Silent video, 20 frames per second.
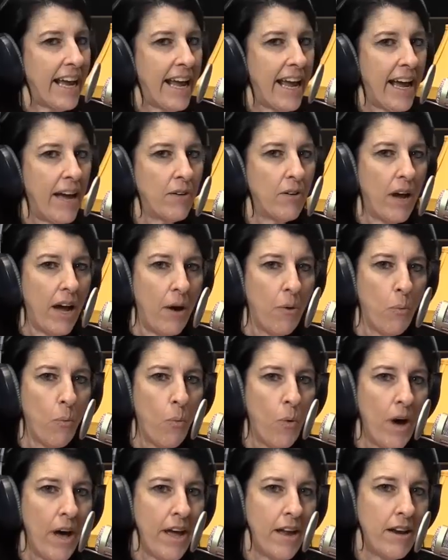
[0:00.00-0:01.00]
had a
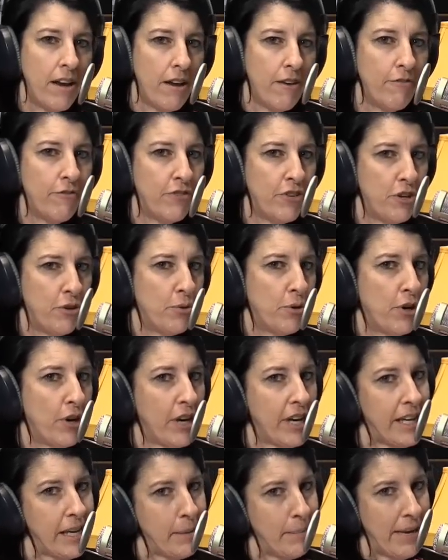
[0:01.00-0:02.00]
one viewer
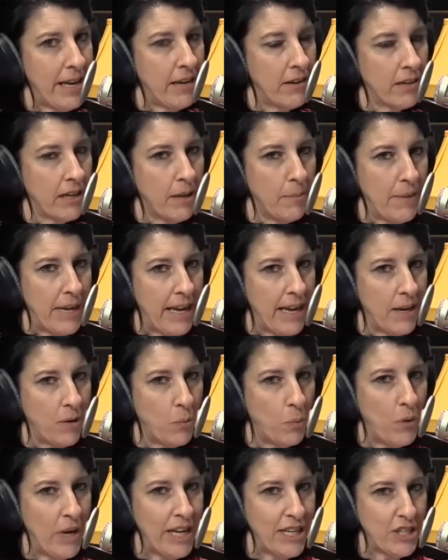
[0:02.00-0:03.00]
email come in,
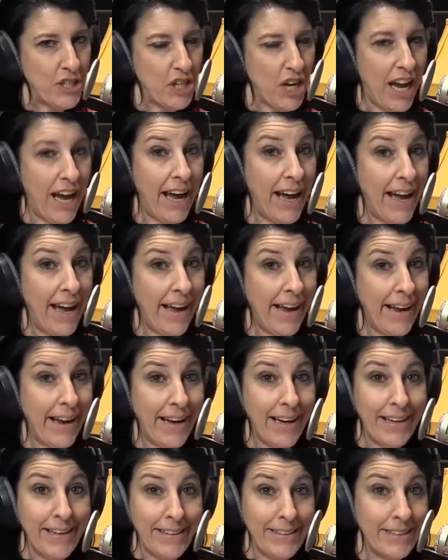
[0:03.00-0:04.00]
which
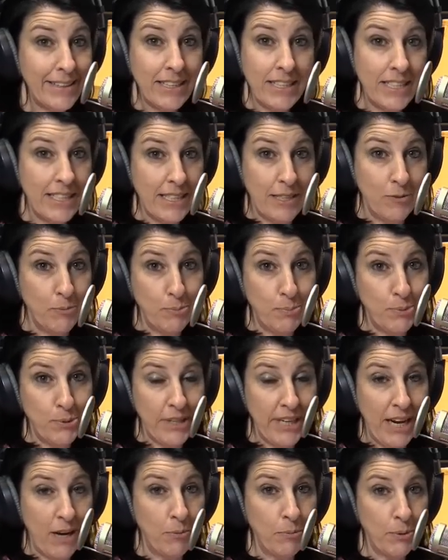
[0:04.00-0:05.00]
I didn't
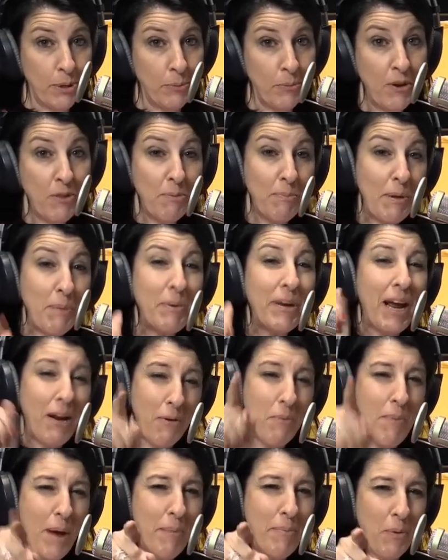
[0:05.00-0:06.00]
print out and bring with me, but I
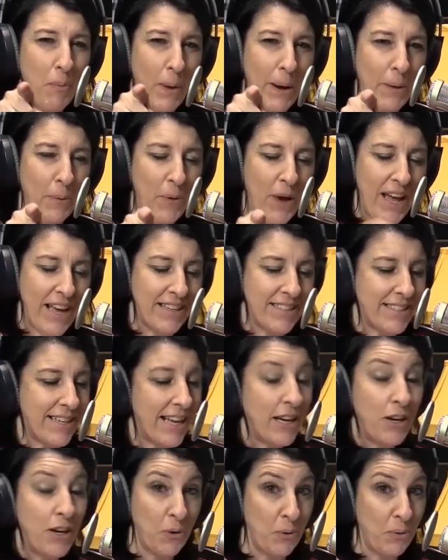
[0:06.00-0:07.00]
remember what it was
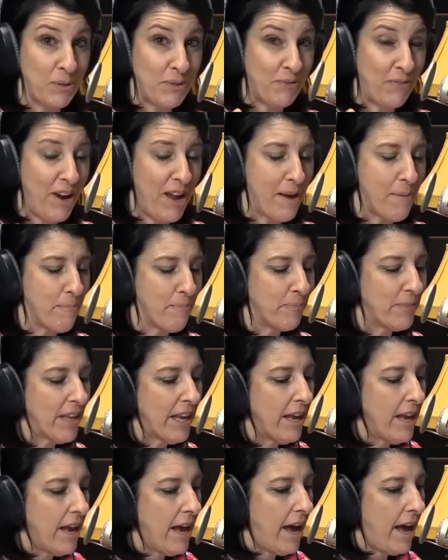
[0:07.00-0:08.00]
and was from.
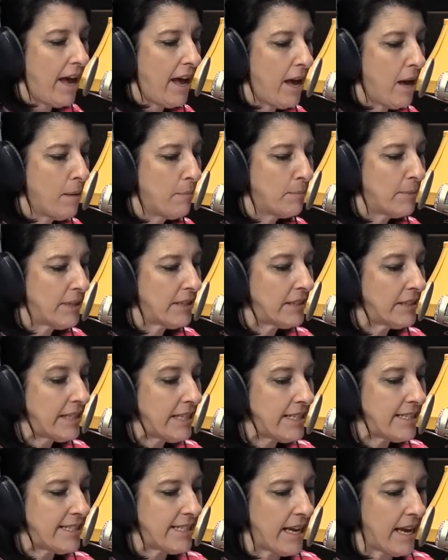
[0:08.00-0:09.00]
Um,
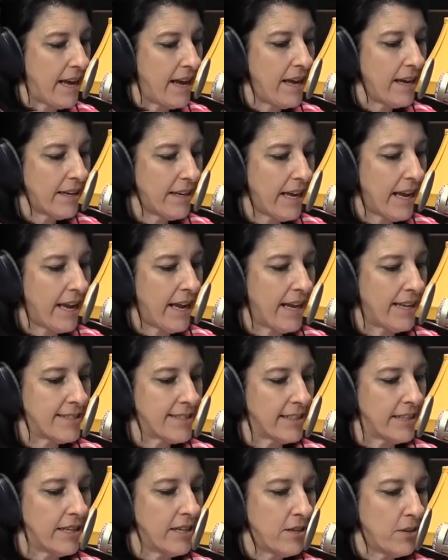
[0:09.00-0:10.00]
Lisa K.
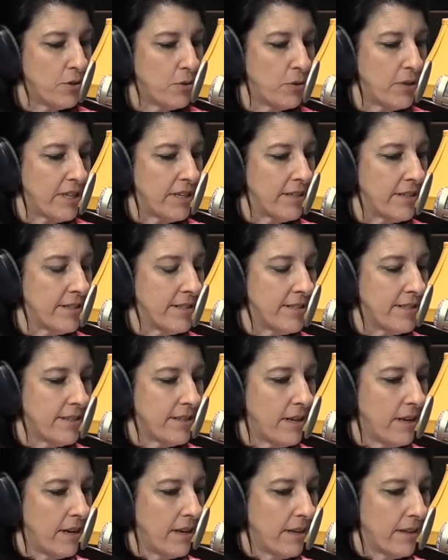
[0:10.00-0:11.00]
Hensley, who is.
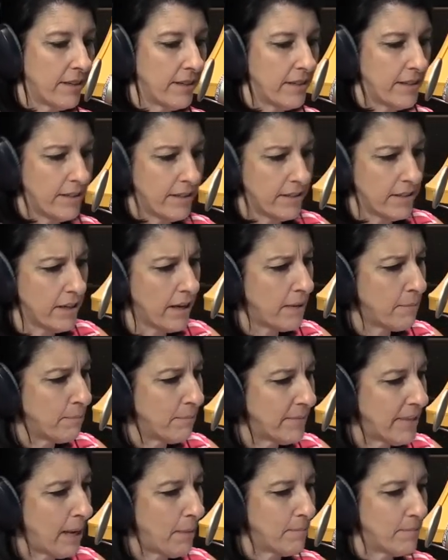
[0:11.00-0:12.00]
Uh,
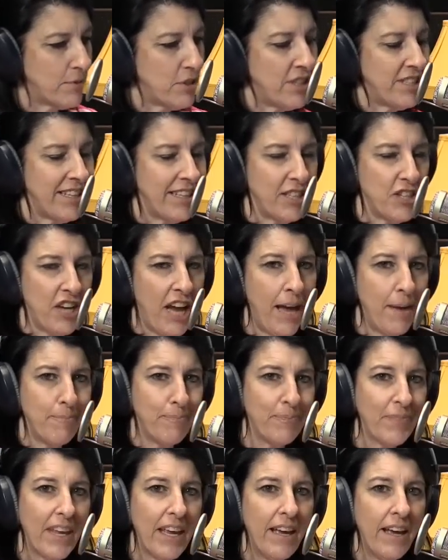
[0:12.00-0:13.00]
Yep, she's in the chat,
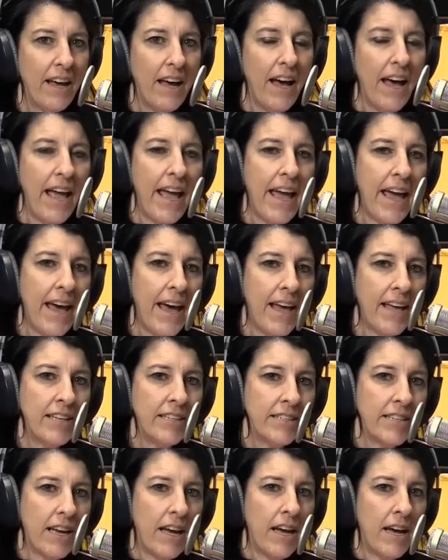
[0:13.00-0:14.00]

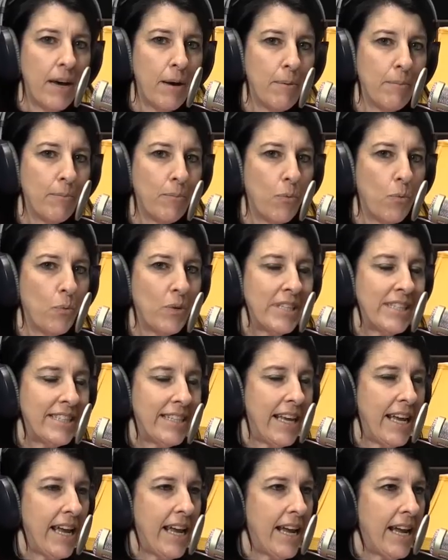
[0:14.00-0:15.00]
and um, was
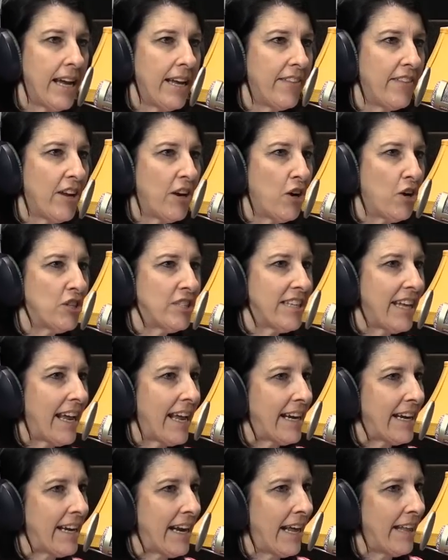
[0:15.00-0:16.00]
saying there's
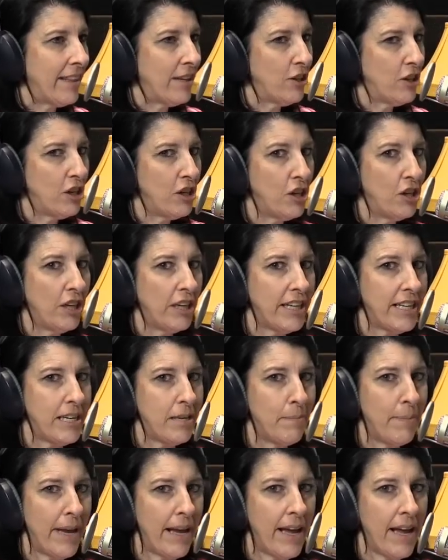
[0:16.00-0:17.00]
another
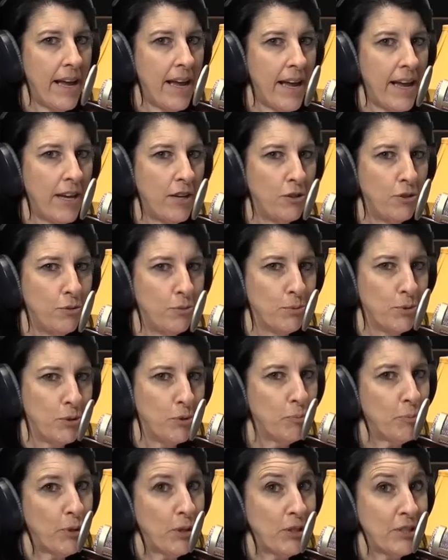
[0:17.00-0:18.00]
eBay
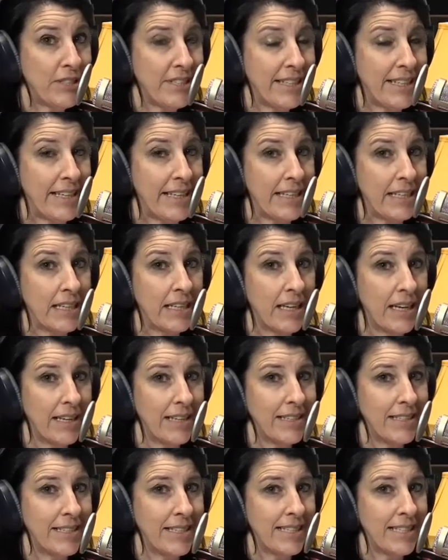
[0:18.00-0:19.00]
guru person
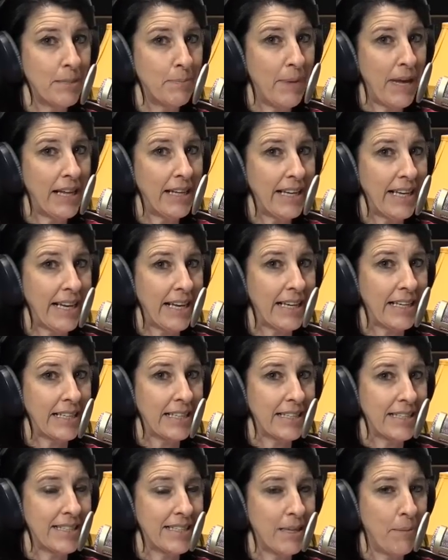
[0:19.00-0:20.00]
dispelling
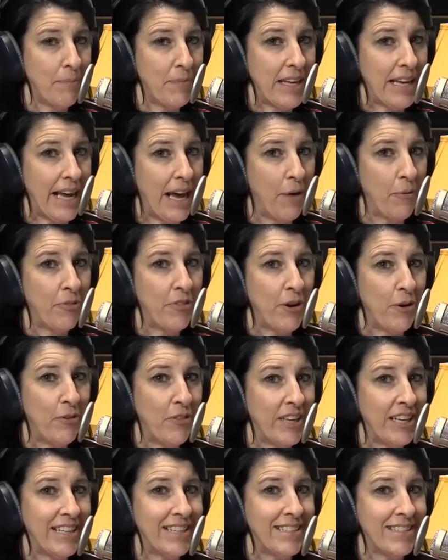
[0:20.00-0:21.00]
something out there
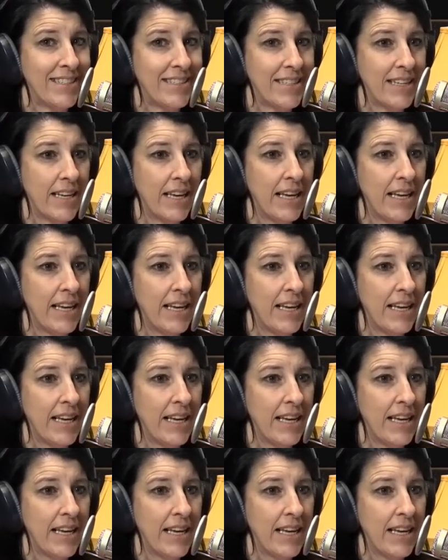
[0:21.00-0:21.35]
that is